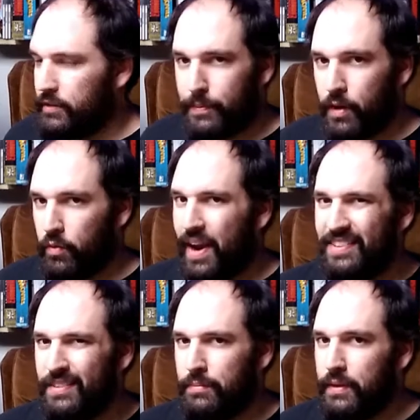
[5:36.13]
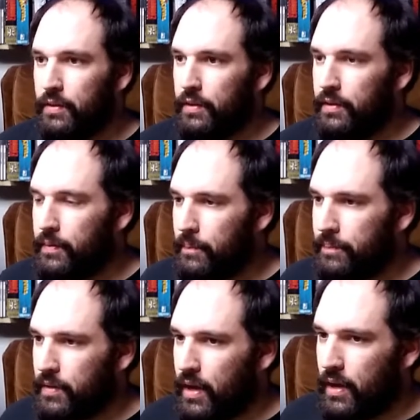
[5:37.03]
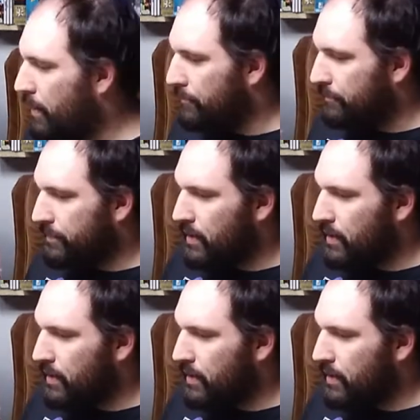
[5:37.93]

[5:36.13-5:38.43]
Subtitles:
It's going to be a Ryzen build. Um,